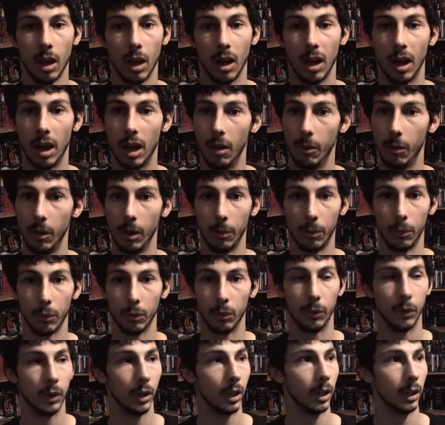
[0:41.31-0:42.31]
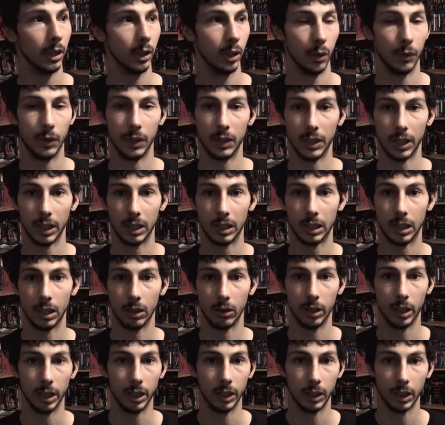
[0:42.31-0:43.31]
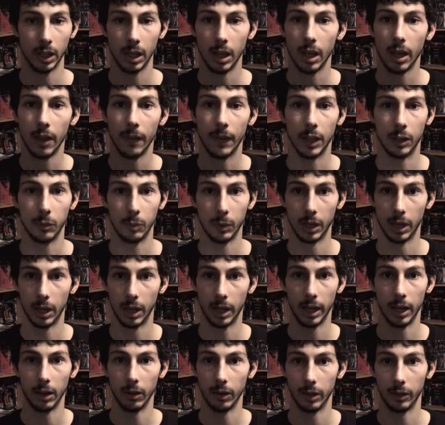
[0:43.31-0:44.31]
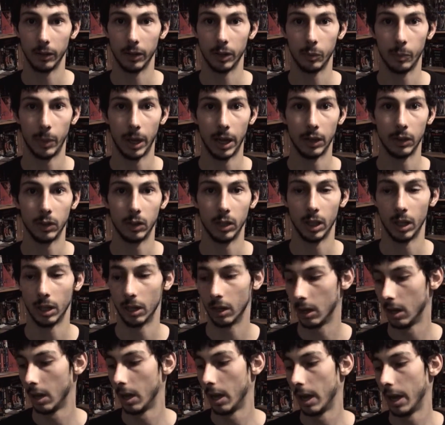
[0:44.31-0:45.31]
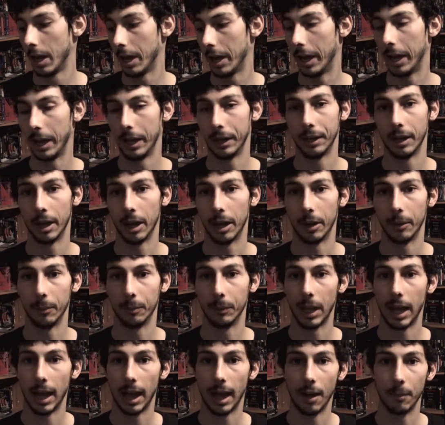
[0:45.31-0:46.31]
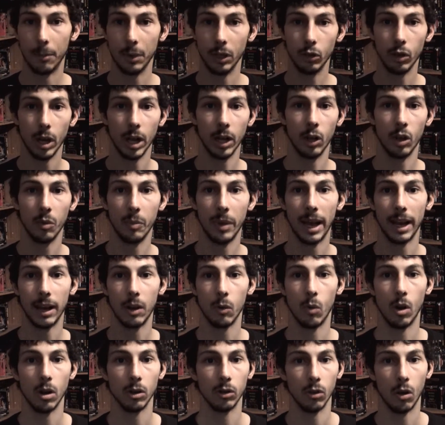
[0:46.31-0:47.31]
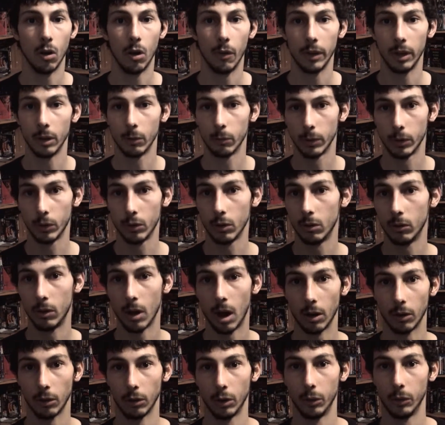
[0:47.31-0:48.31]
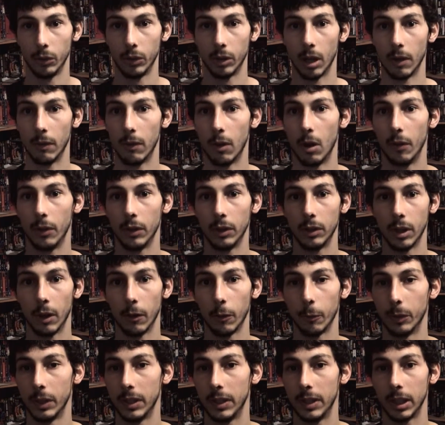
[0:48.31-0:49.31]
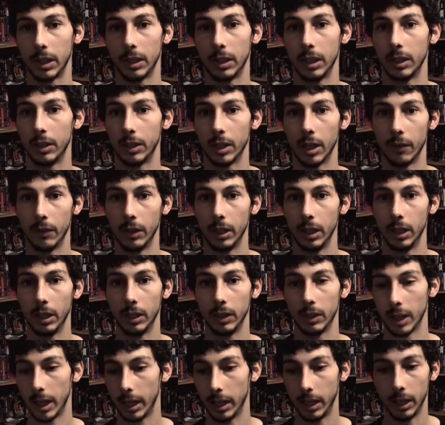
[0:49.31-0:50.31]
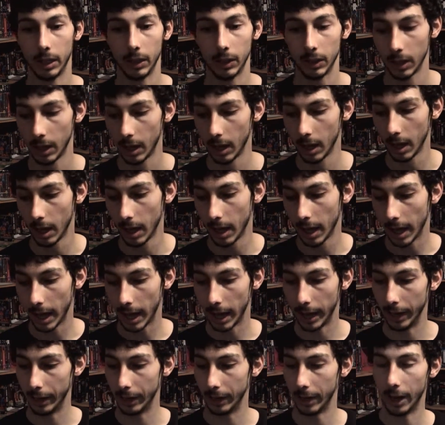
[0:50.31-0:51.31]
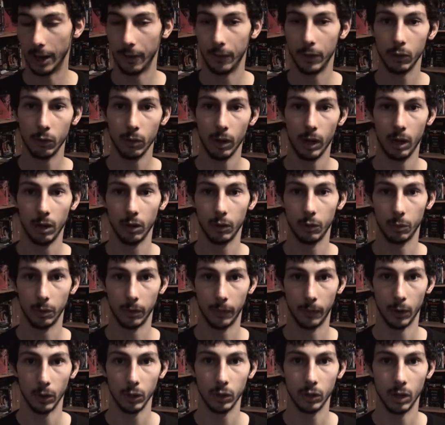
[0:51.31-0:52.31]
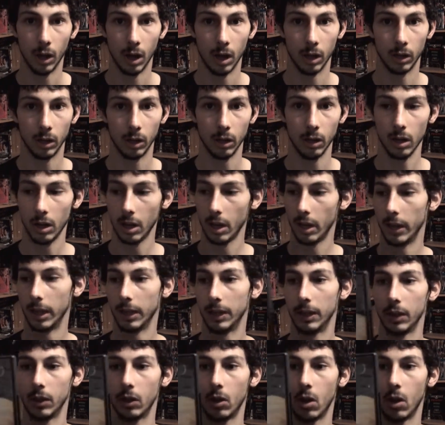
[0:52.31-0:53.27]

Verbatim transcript: uh, up through the you know the sixth series that's been uh, airing this past year. And uh, I've been trying to go back and watch all the original Doctor Who stuff, all the stuff from the 60s, 70s, 80s. And uh, this right here is from the first Doctor. This is